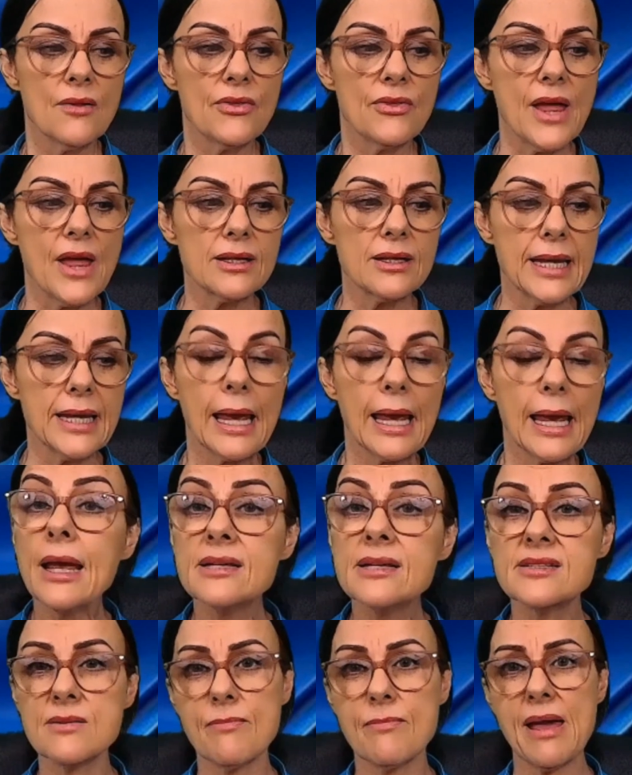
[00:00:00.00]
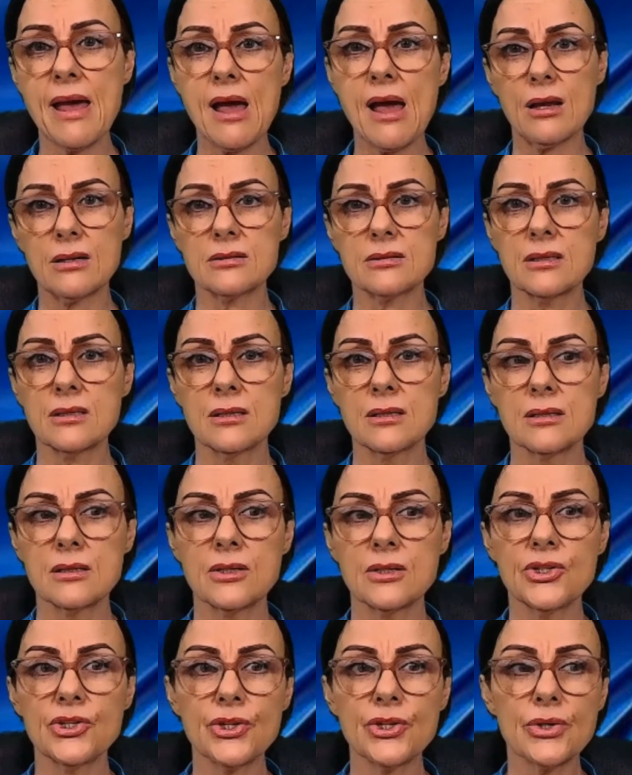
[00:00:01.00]
that cares about
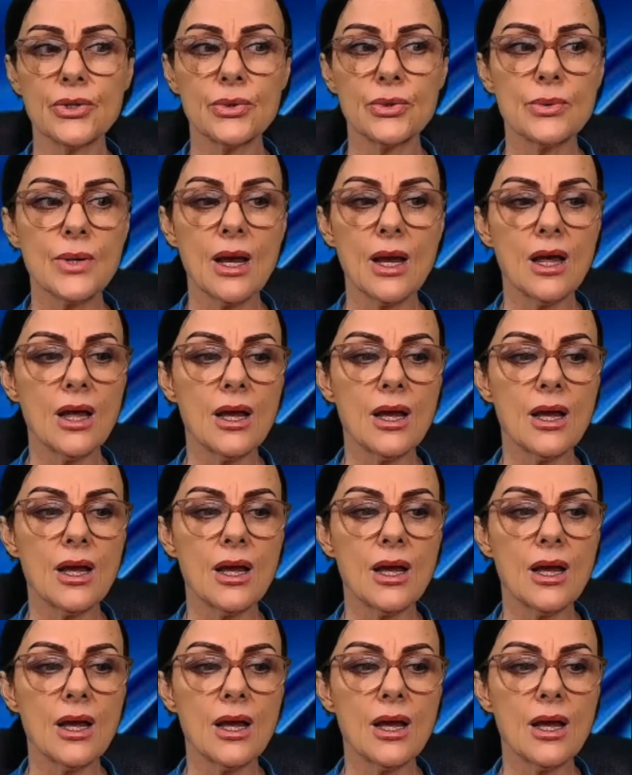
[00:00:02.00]
you.